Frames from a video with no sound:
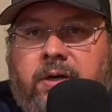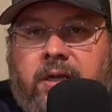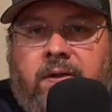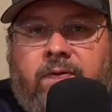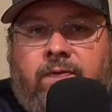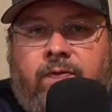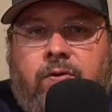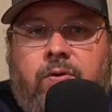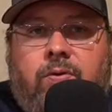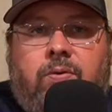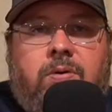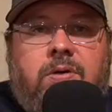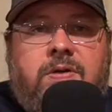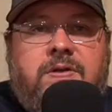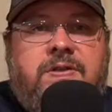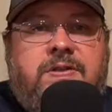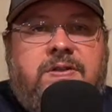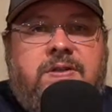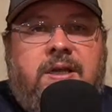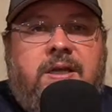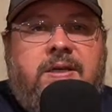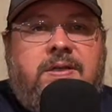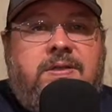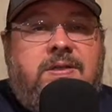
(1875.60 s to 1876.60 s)
if you're
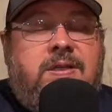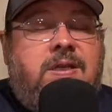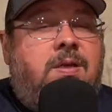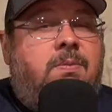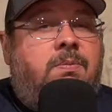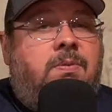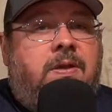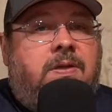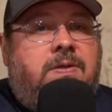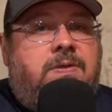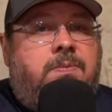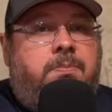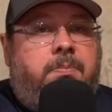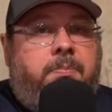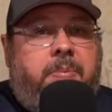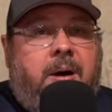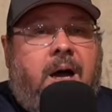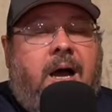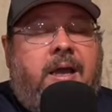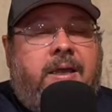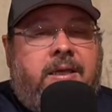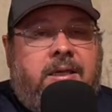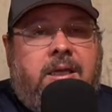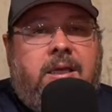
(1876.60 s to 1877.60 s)
said team that's
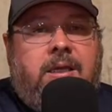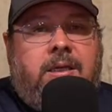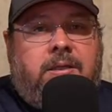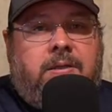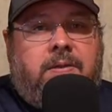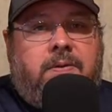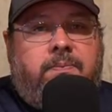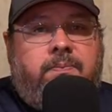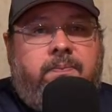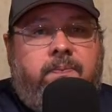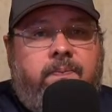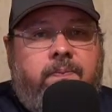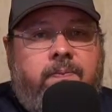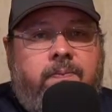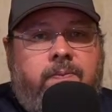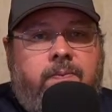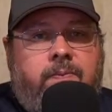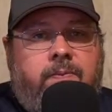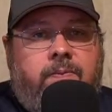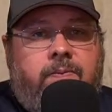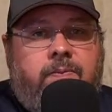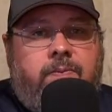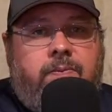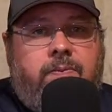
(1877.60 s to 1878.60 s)
buying
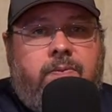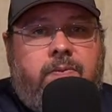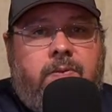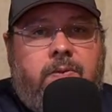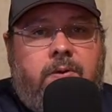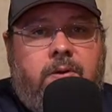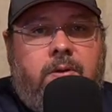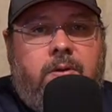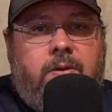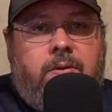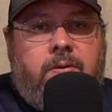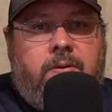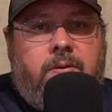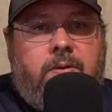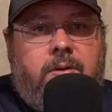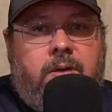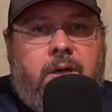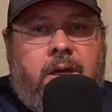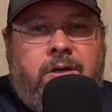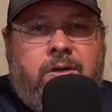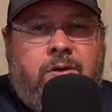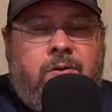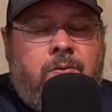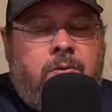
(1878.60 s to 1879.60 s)

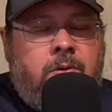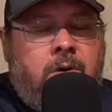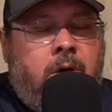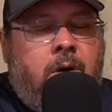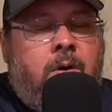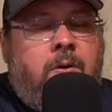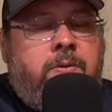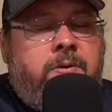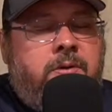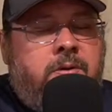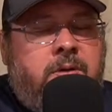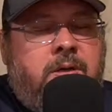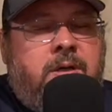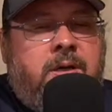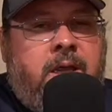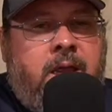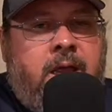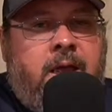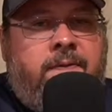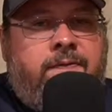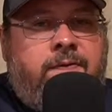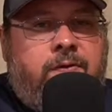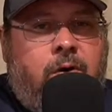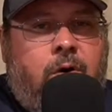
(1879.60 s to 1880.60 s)
and you know you're going to
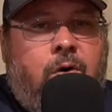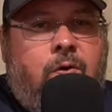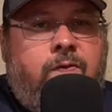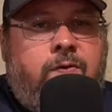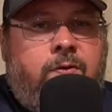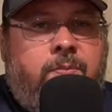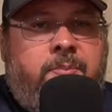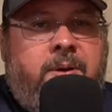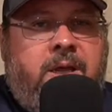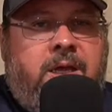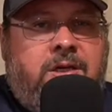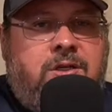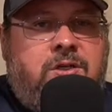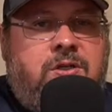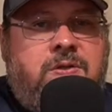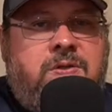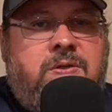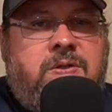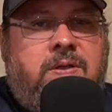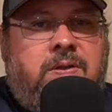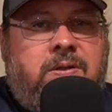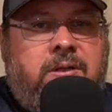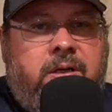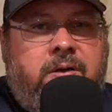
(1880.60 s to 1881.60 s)
have to overpay
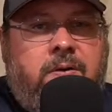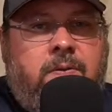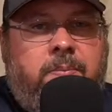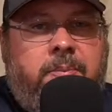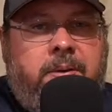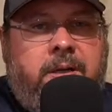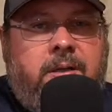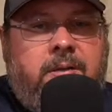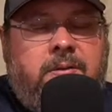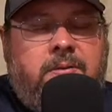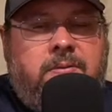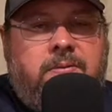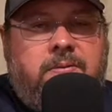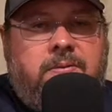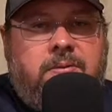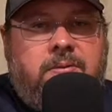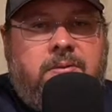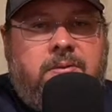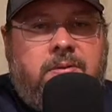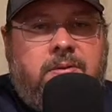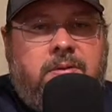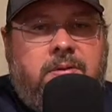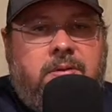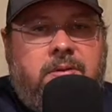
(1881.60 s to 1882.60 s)
just a little bit,
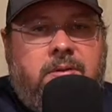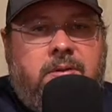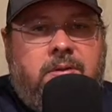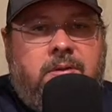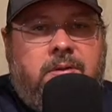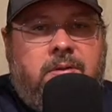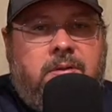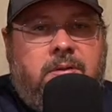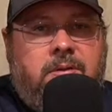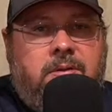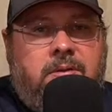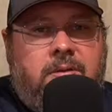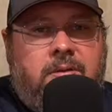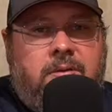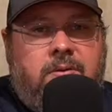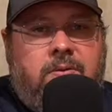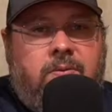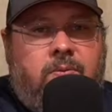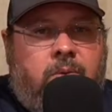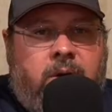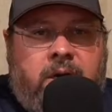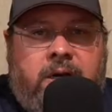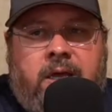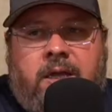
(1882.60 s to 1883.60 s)

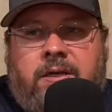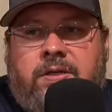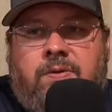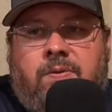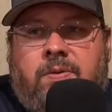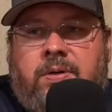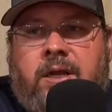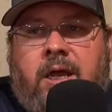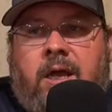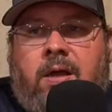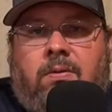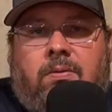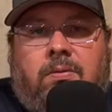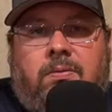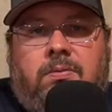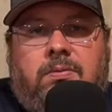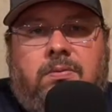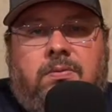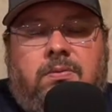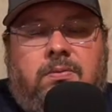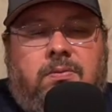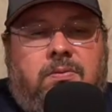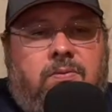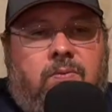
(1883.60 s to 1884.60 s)
why not do it now?
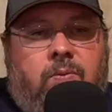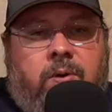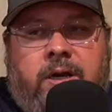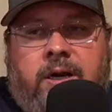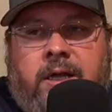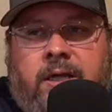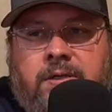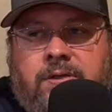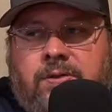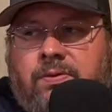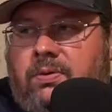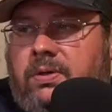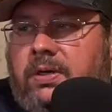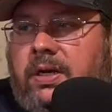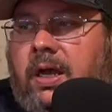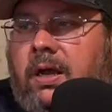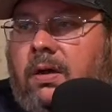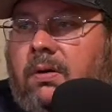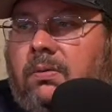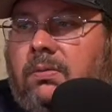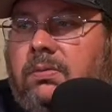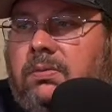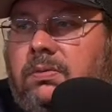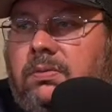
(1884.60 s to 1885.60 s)
Why not do it now?